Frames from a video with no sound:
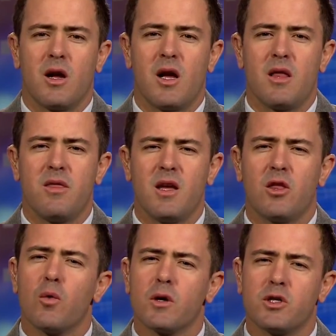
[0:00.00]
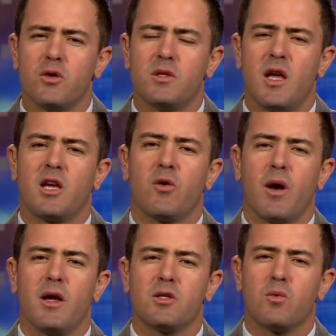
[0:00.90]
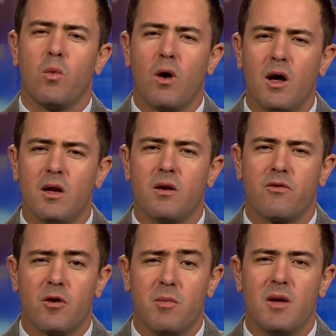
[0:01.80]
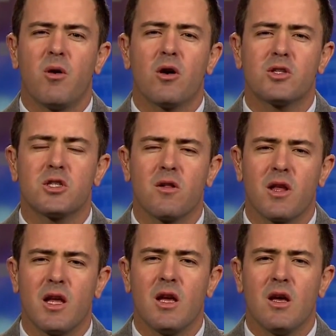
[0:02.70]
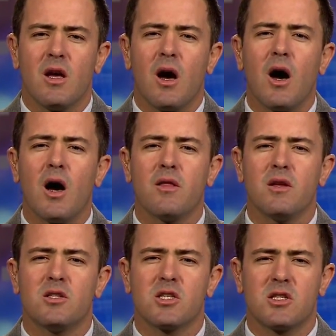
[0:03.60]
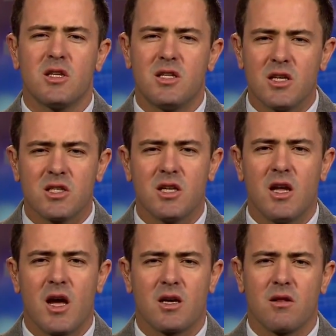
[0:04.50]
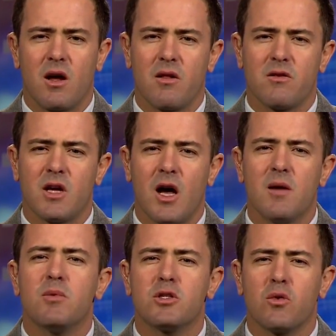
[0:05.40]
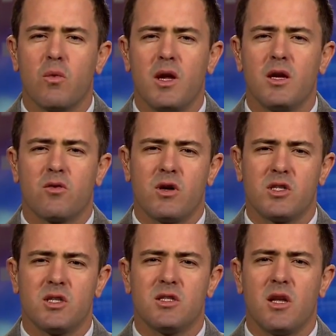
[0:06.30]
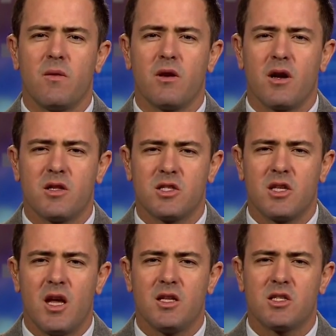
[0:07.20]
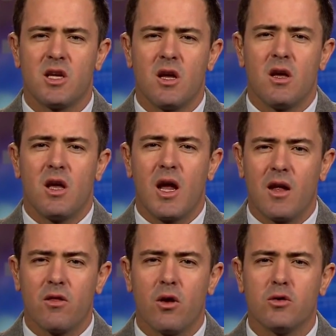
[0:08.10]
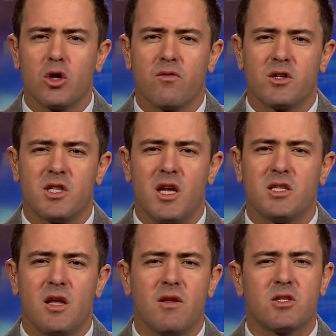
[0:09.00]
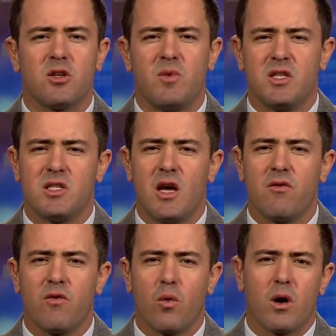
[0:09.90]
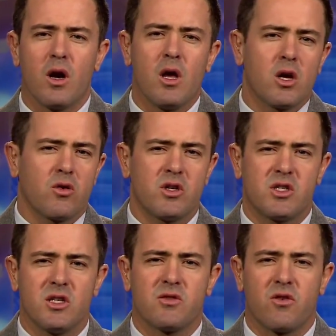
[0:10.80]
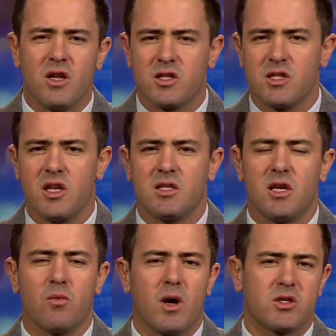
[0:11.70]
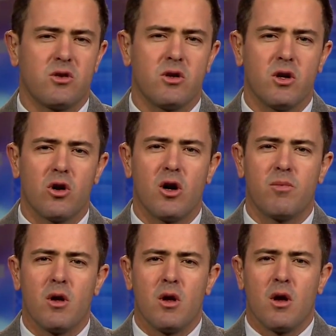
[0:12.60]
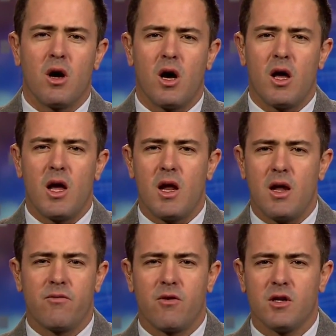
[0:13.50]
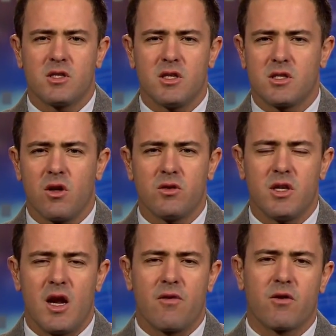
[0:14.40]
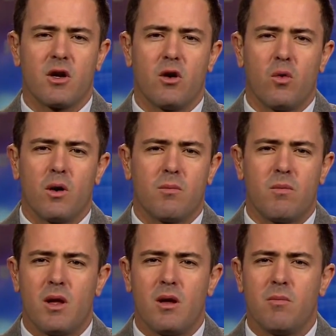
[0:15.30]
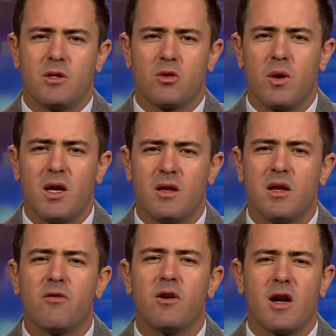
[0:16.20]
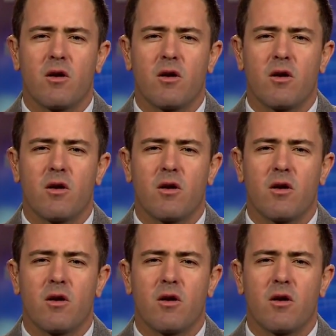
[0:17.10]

I think there were two takeaways. One, for me personally, just the disconnect a lot of the time between Christians in the United States and those overseas. And this could be said for Christians, for instance, in Western Europe, and for instance, those in Africa, or between different